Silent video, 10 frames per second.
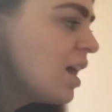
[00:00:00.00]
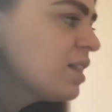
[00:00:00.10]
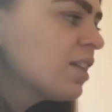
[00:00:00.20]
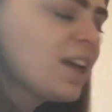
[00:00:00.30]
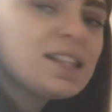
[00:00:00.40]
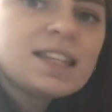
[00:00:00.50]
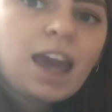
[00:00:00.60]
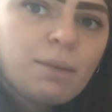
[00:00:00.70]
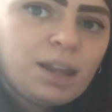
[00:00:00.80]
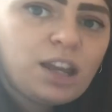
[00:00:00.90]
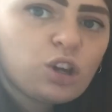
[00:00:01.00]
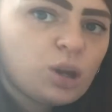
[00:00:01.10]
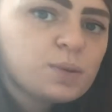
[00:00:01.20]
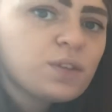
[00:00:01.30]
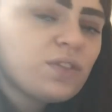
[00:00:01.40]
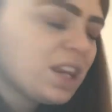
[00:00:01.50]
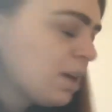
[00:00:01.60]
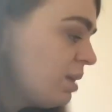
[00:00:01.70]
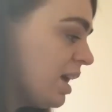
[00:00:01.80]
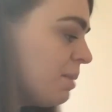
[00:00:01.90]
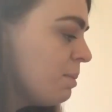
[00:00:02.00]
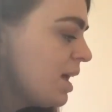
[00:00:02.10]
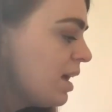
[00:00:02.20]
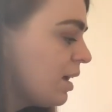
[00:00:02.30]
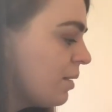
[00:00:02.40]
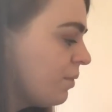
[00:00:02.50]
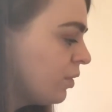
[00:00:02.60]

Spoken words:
Now let's see how many groups of 3 we can make.